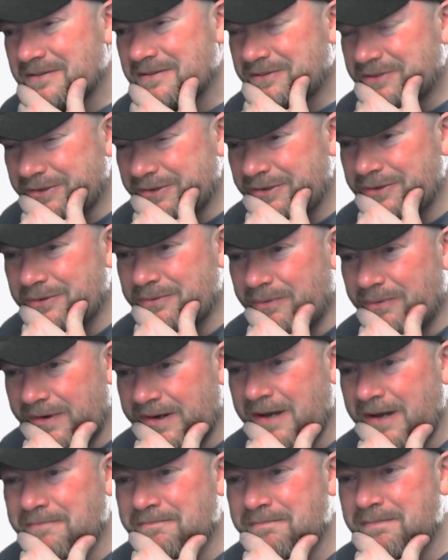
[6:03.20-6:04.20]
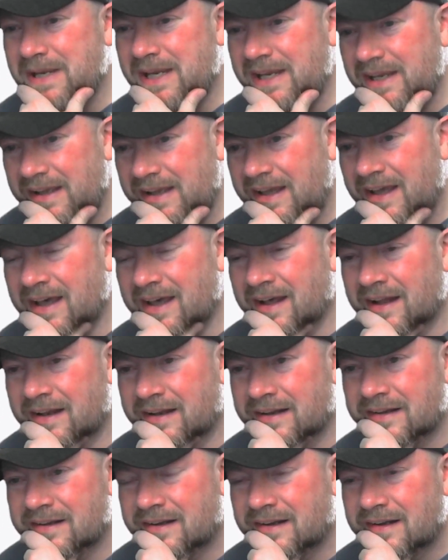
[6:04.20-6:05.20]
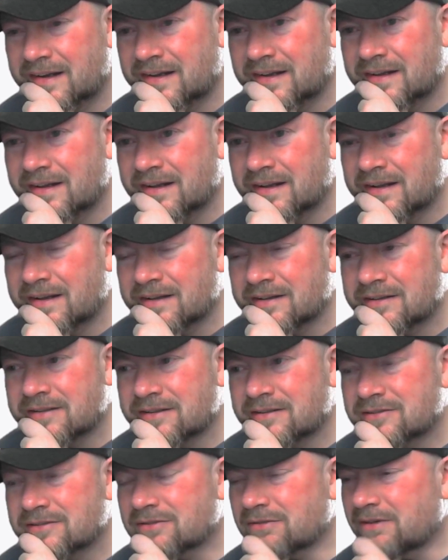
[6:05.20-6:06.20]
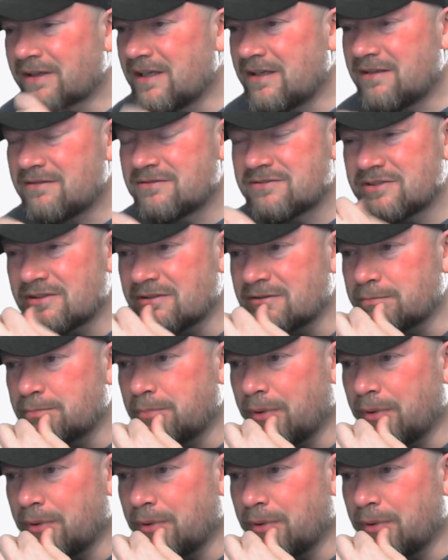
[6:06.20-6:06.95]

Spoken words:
dude, what a meathead. So he's just